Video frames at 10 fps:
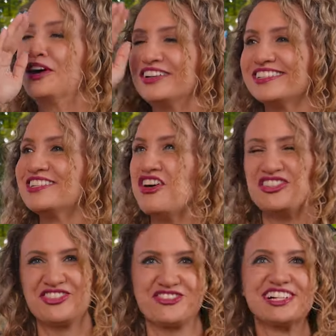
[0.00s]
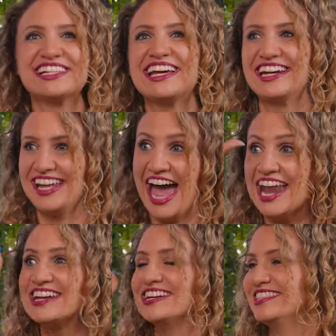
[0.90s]
world in Australia and
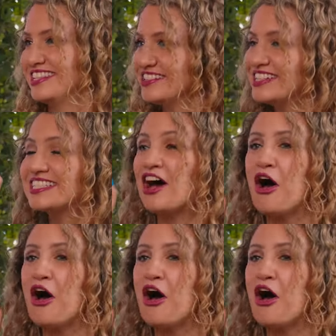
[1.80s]
Canada and the U.S.